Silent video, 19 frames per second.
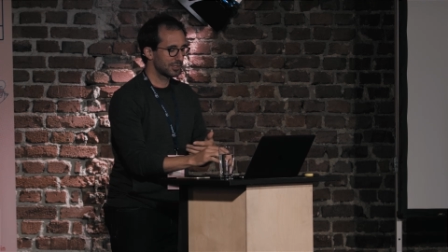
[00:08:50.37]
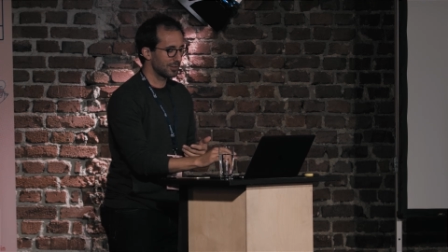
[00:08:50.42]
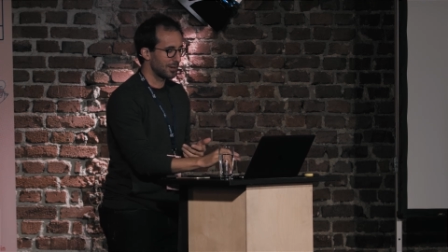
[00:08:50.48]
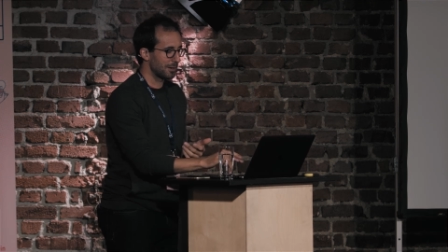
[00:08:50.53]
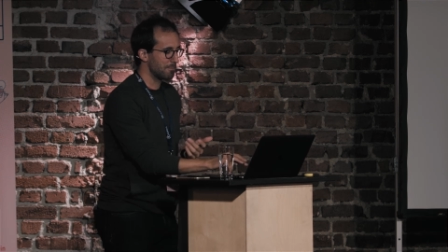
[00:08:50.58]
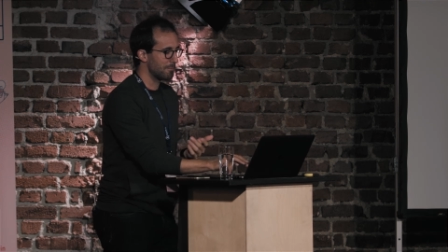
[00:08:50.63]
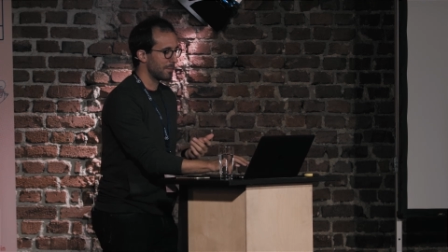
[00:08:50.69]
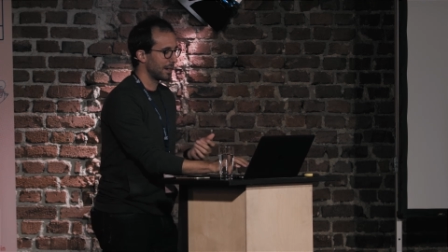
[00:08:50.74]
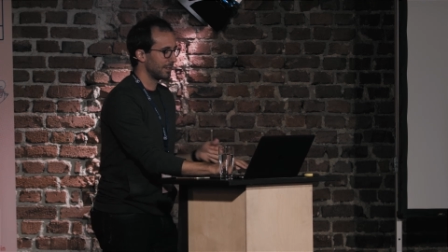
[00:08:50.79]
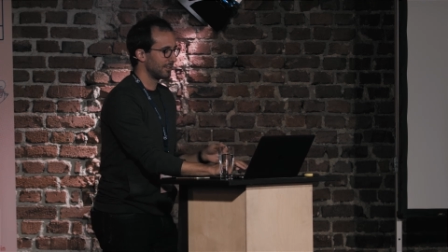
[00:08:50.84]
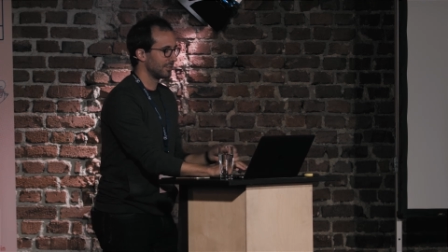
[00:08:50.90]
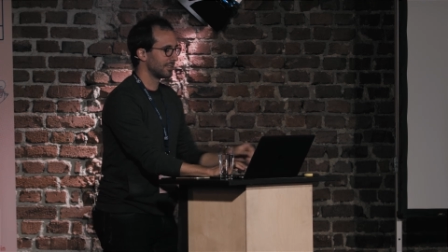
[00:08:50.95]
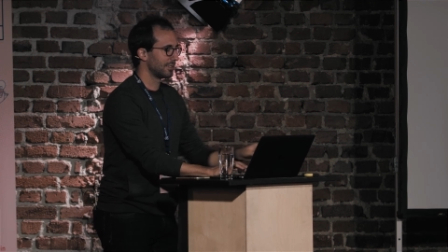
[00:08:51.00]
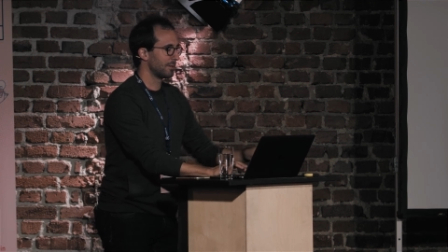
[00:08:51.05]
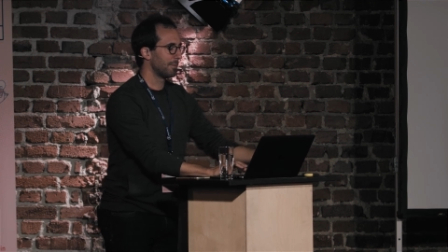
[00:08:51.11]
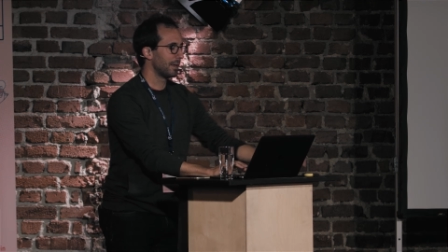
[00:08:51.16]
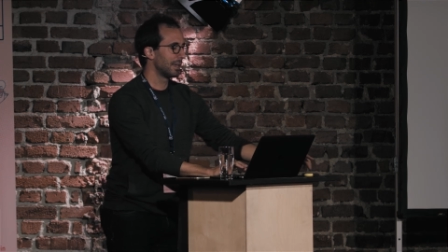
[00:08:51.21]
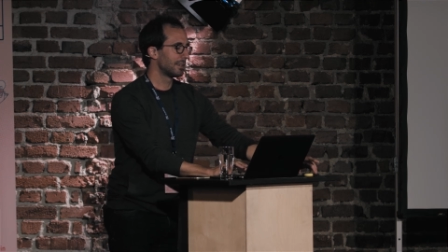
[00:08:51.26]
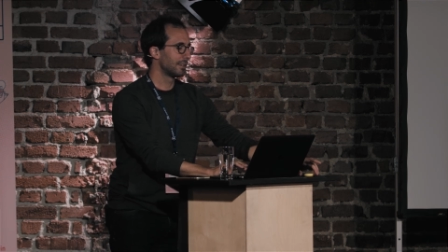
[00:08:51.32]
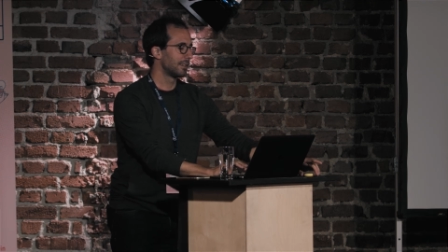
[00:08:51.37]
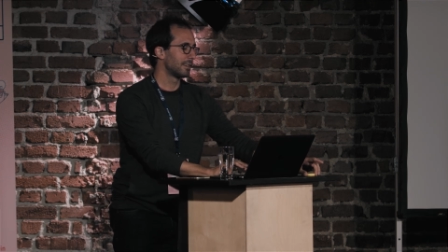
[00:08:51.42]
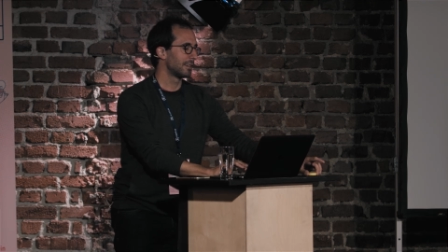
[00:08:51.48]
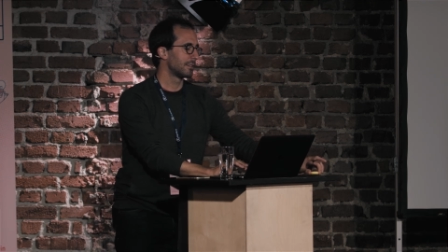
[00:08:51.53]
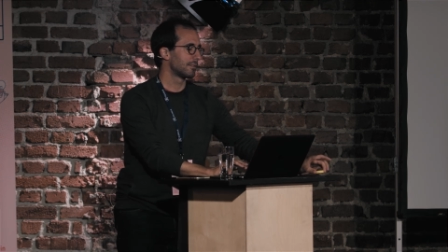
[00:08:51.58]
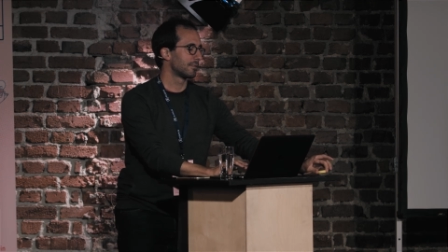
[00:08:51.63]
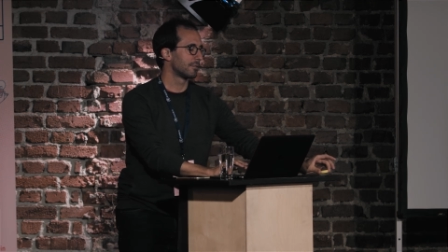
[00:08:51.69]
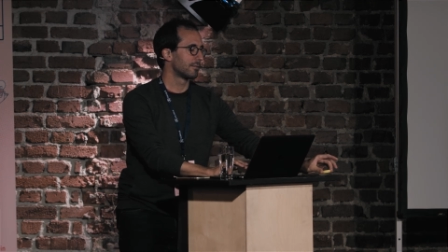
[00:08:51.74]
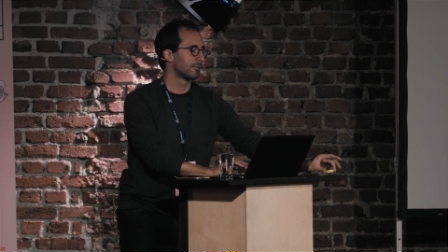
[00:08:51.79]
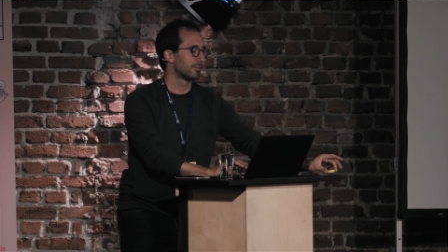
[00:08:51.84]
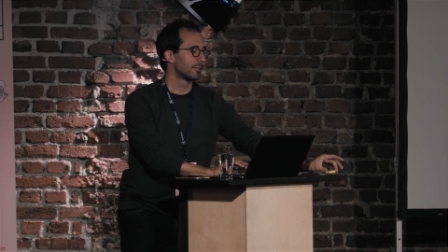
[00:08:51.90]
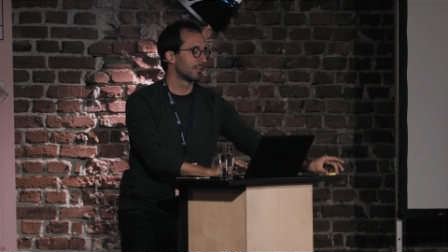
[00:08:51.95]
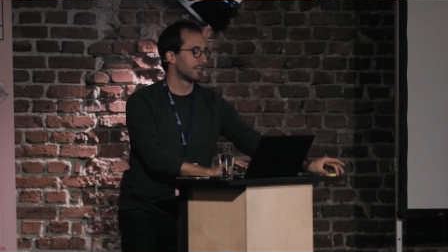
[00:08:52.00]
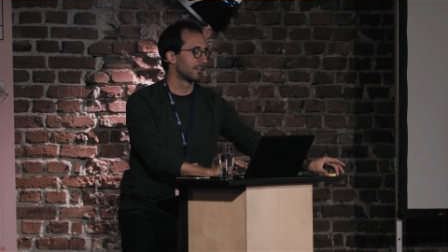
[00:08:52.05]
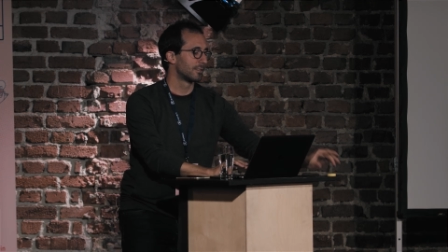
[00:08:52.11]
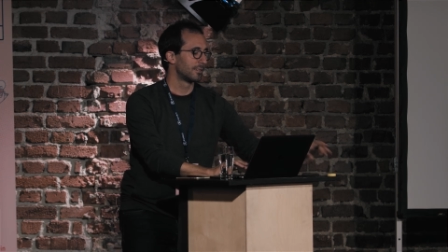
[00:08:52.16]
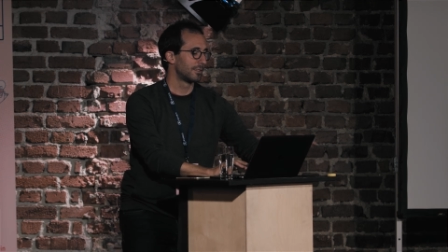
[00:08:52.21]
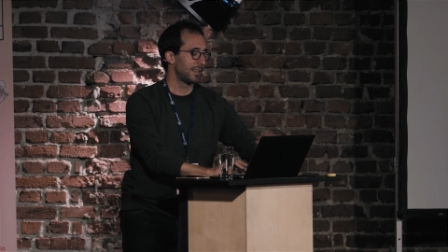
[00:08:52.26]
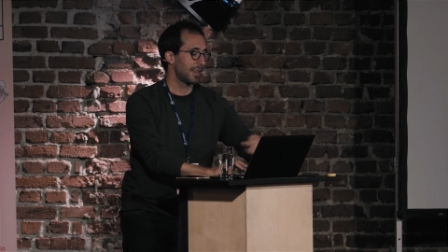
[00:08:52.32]
so I might just abandon it for
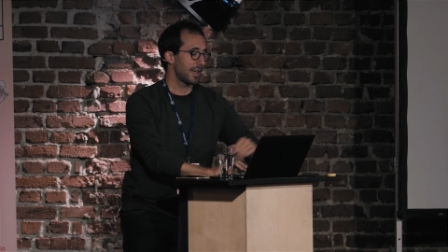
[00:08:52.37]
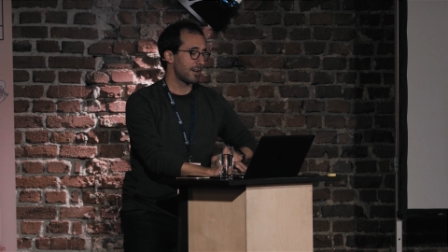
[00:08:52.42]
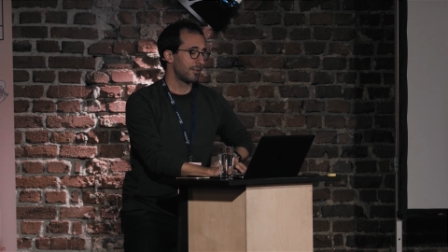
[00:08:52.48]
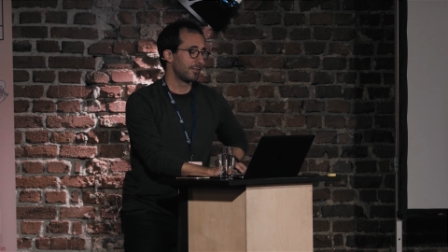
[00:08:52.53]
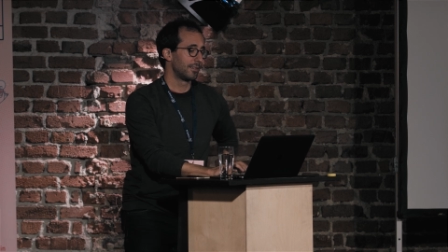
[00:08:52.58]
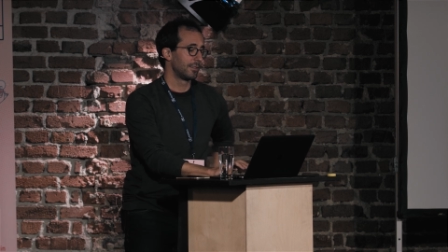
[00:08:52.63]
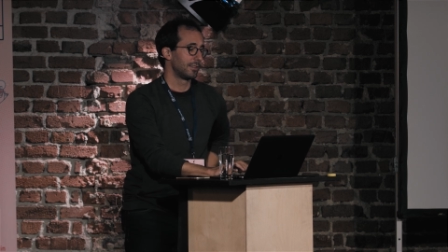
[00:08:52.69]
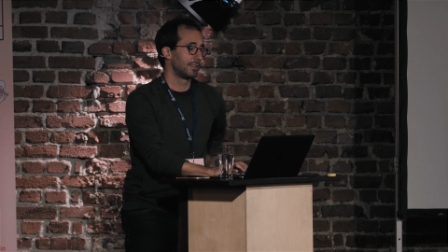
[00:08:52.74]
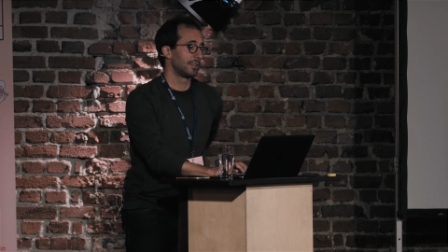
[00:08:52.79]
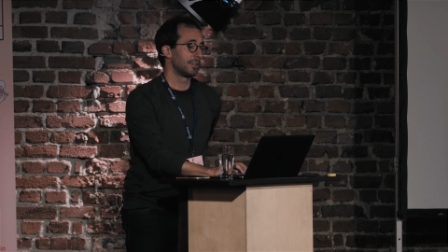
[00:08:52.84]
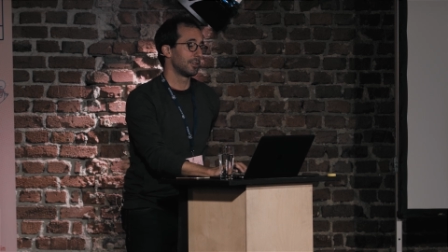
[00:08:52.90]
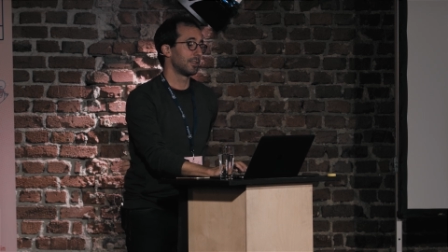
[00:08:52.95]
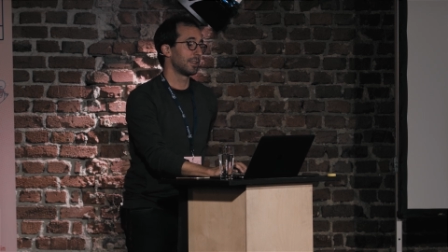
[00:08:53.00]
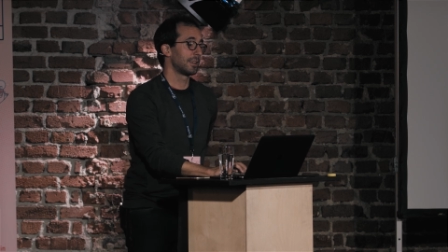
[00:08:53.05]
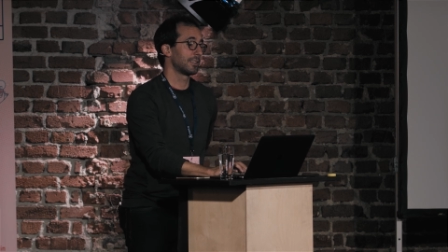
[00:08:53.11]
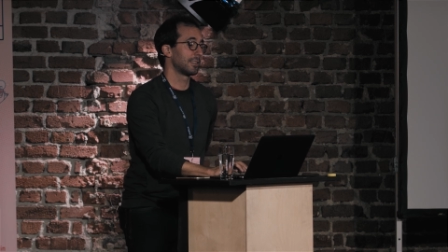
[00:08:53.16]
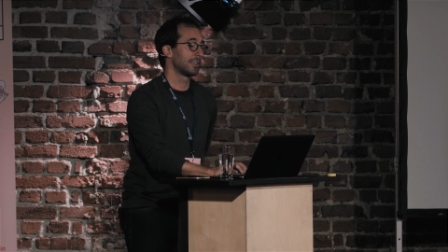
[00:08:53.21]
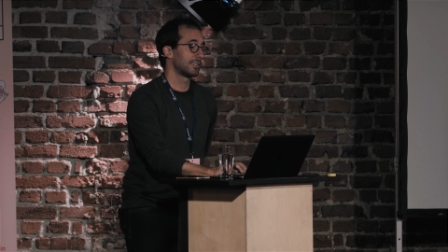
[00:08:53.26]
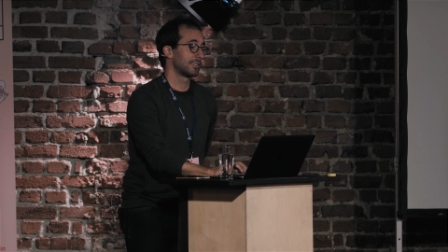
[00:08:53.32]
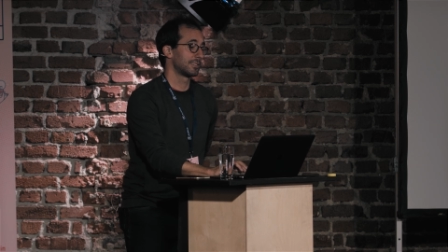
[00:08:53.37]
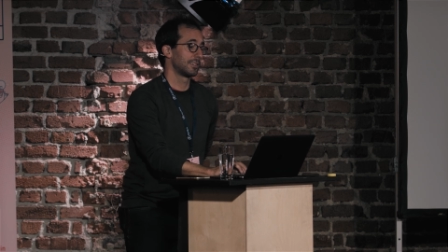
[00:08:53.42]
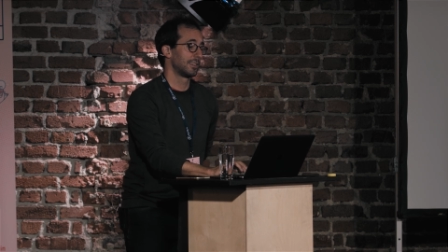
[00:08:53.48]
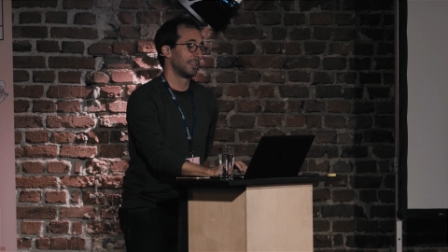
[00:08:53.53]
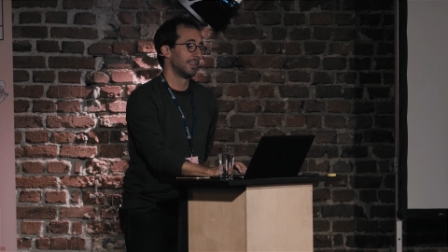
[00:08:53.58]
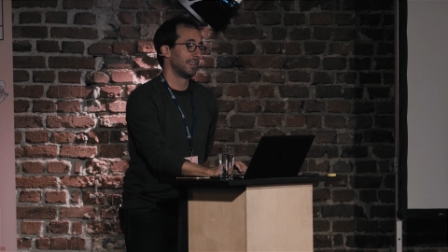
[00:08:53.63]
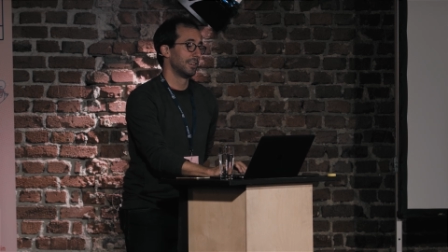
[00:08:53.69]
now and go like this.